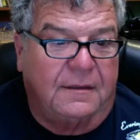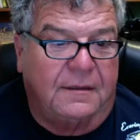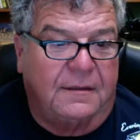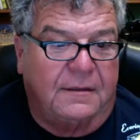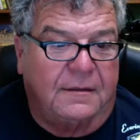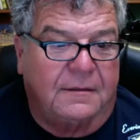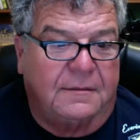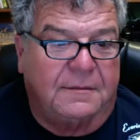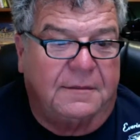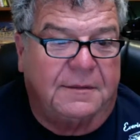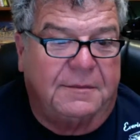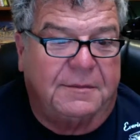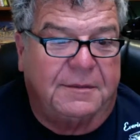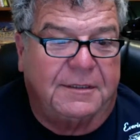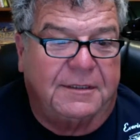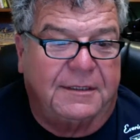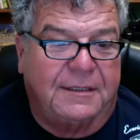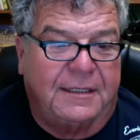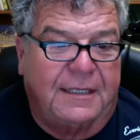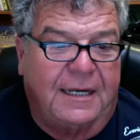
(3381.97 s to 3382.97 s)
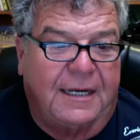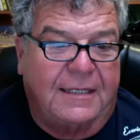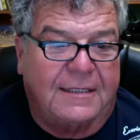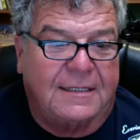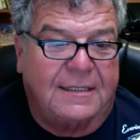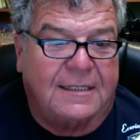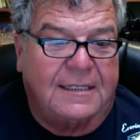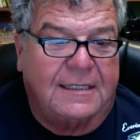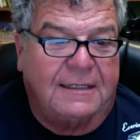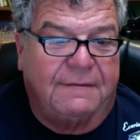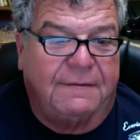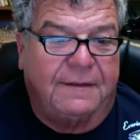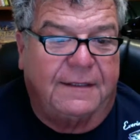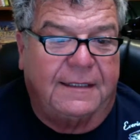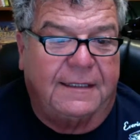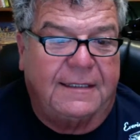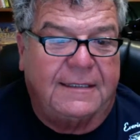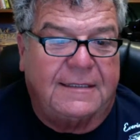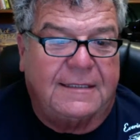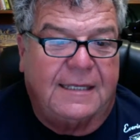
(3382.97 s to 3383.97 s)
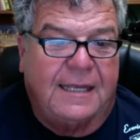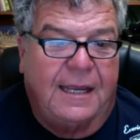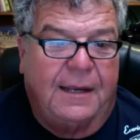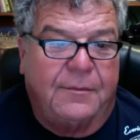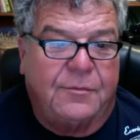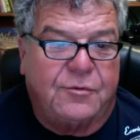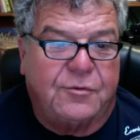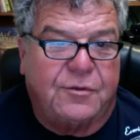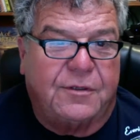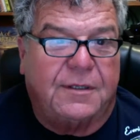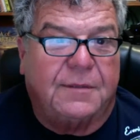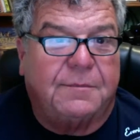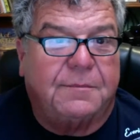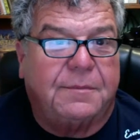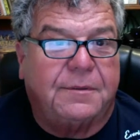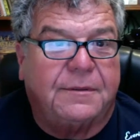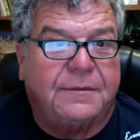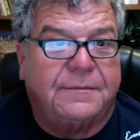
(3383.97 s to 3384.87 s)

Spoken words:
I'm going to put you guys a link for the East Cape trip.